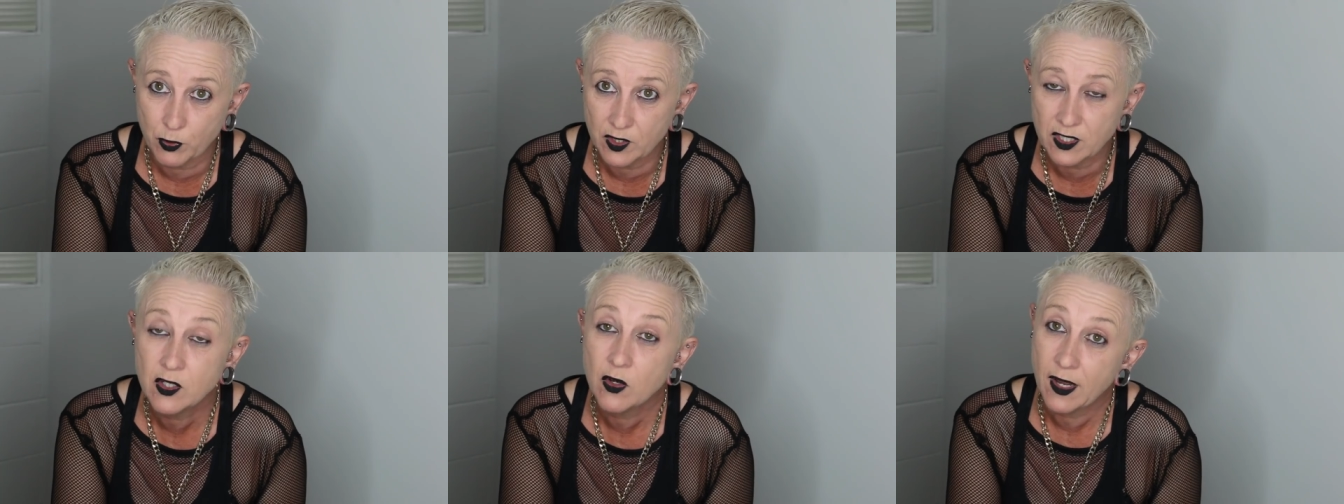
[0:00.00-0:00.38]

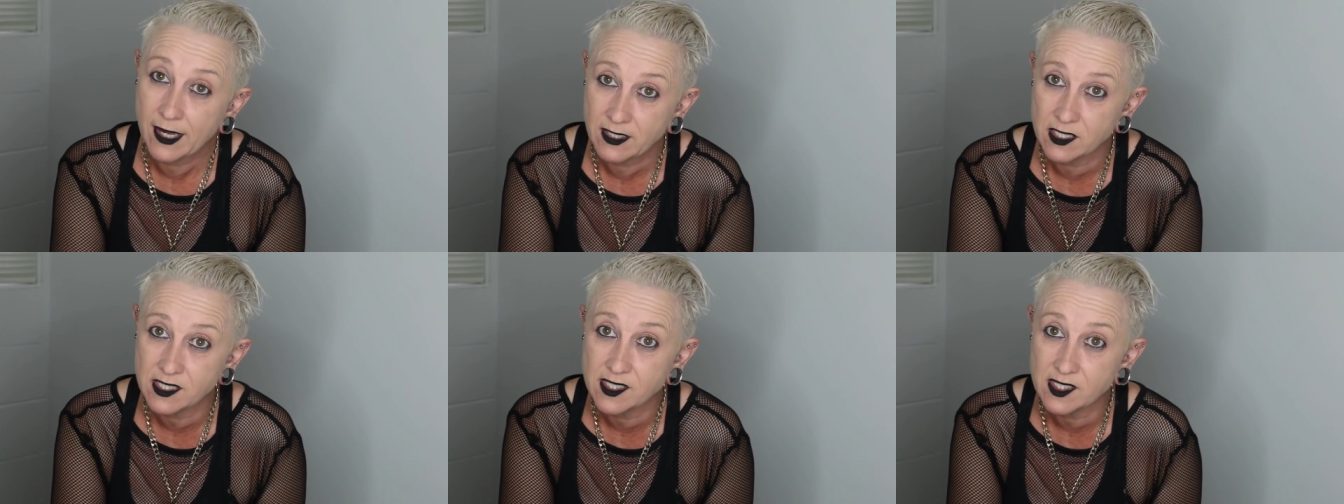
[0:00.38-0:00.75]
putting your
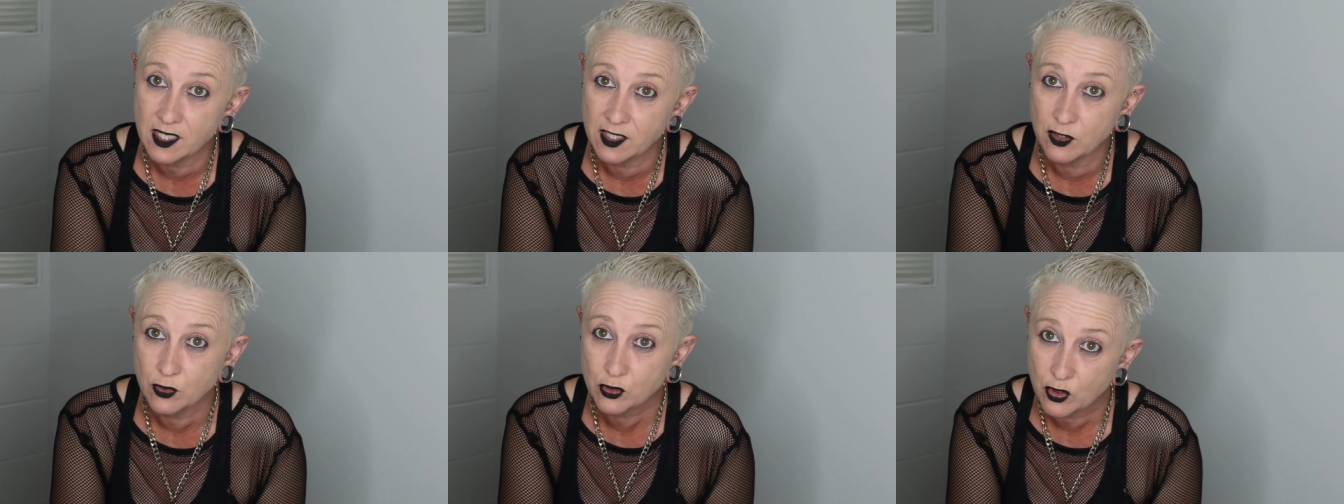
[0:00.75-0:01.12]
undies
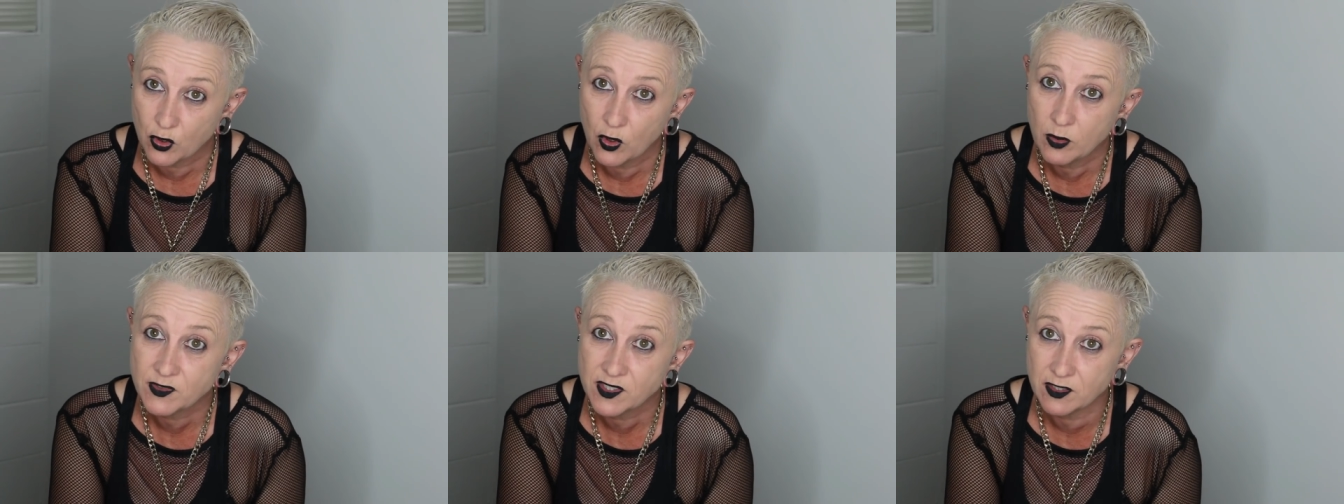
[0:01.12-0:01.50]
and your
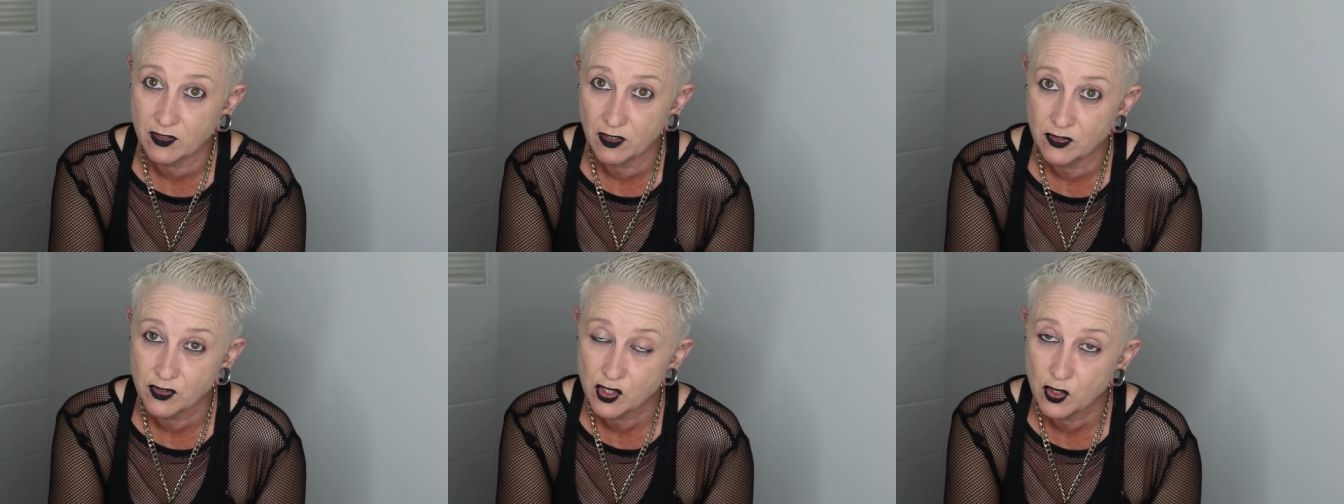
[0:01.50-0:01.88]
tops that's
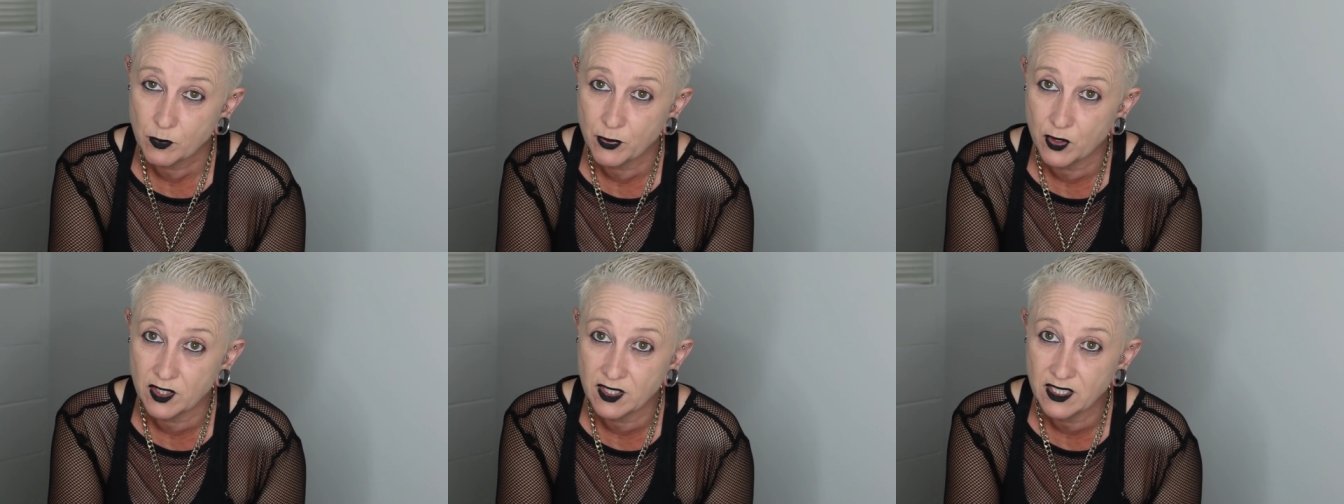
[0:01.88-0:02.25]
close to your
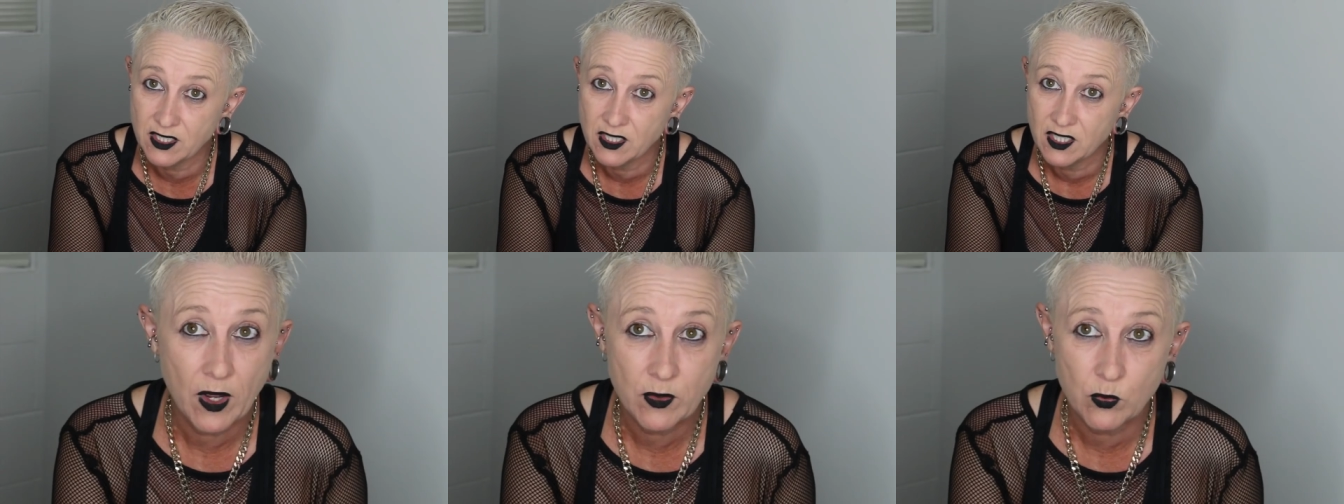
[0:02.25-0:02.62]

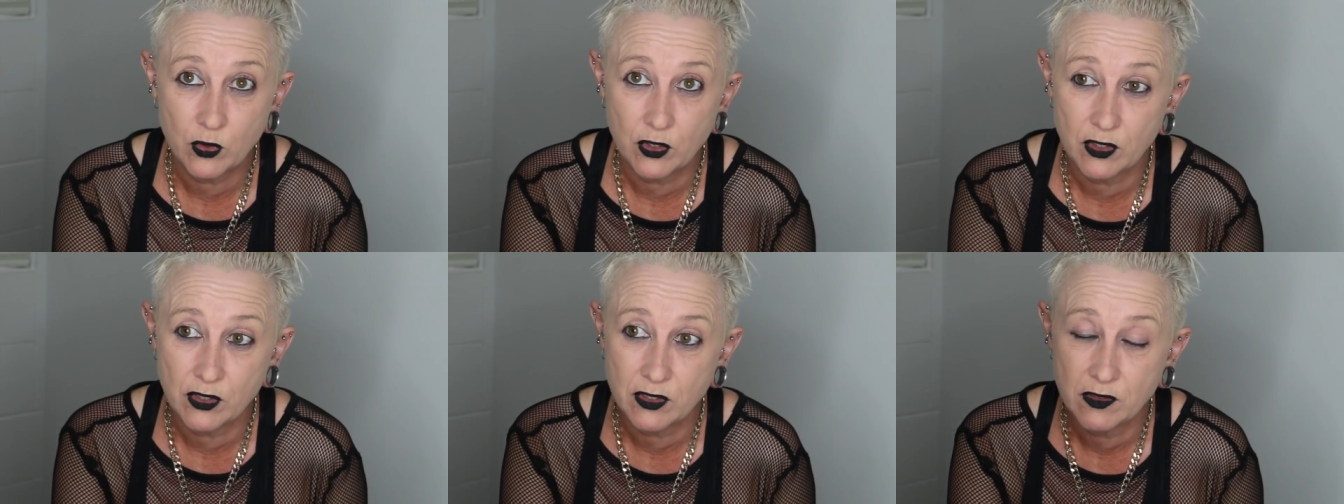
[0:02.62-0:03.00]
body.
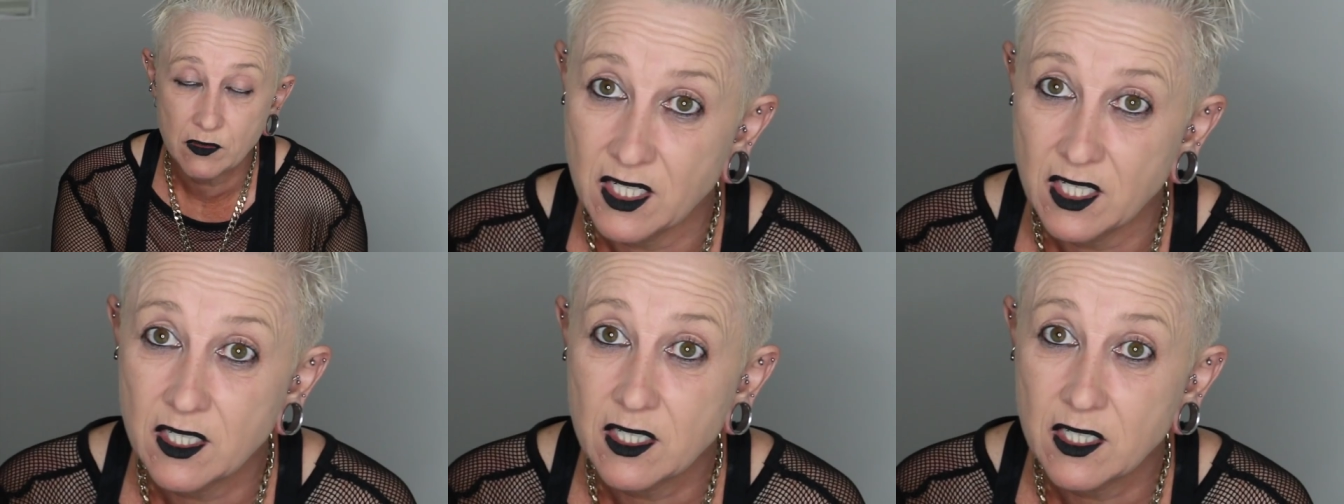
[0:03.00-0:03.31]
One word.